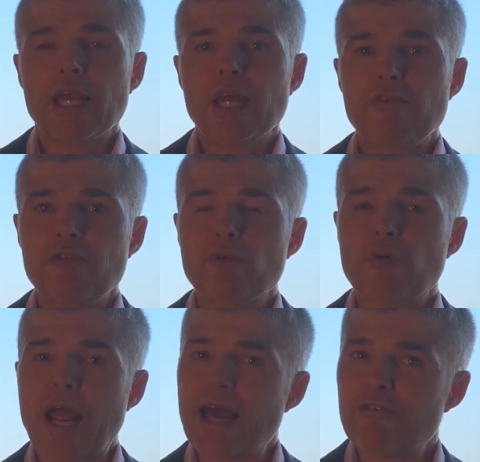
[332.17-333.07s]
if
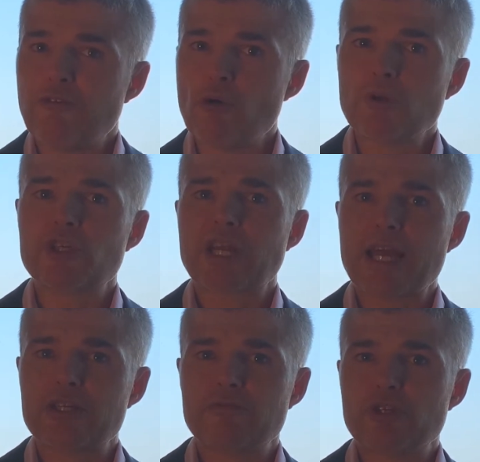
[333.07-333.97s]
you're at a formal
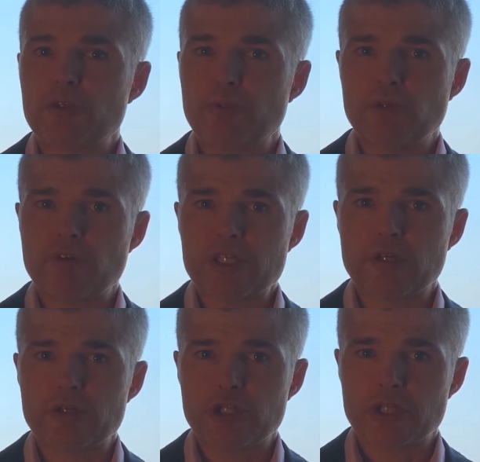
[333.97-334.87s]
stage of dispute
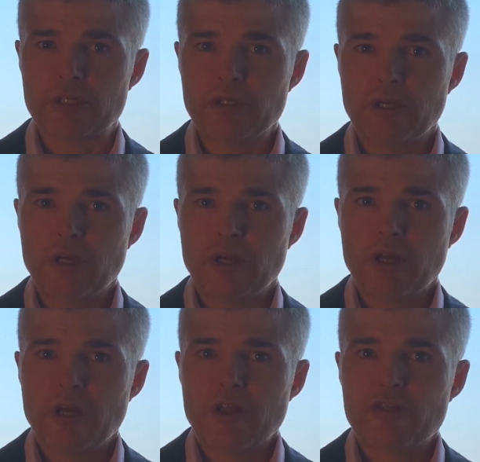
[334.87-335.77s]
resolution,
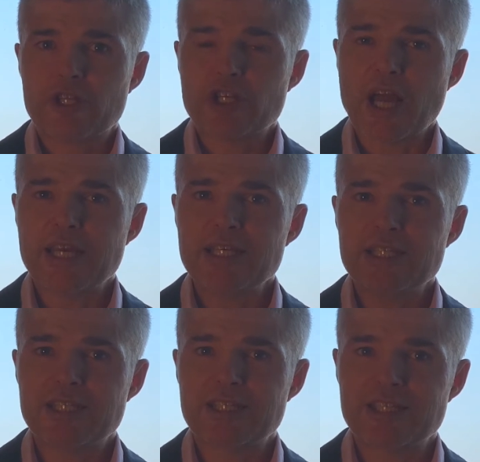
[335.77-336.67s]
the
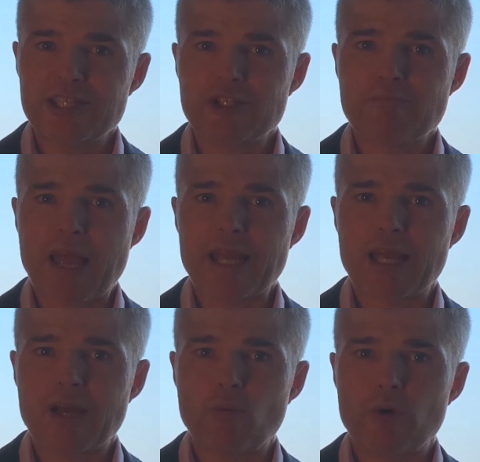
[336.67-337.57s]
Chinese decision
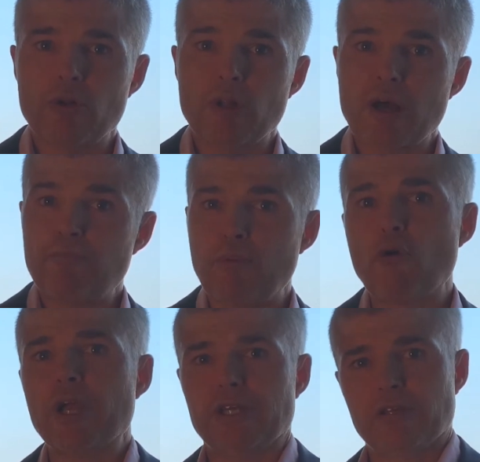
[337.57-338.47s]
maker will
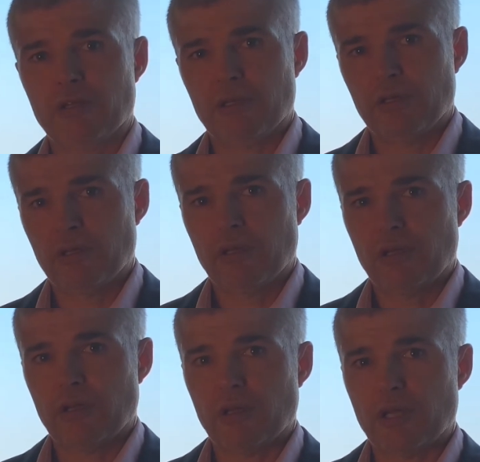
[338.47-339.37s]
appoint
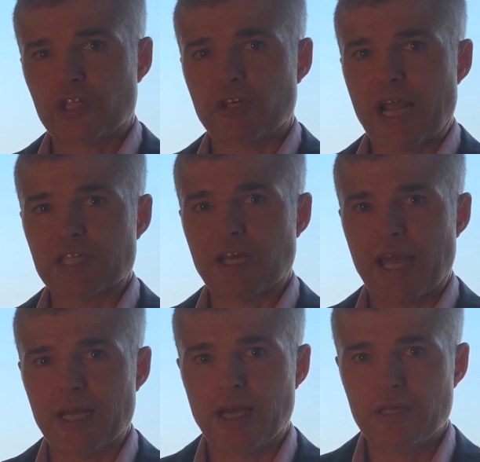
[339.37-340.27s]
a
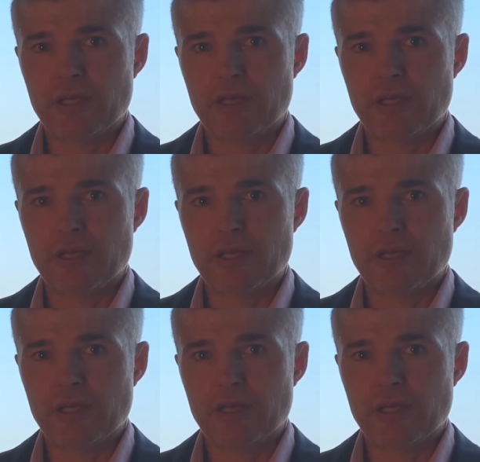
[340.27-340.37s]
translator,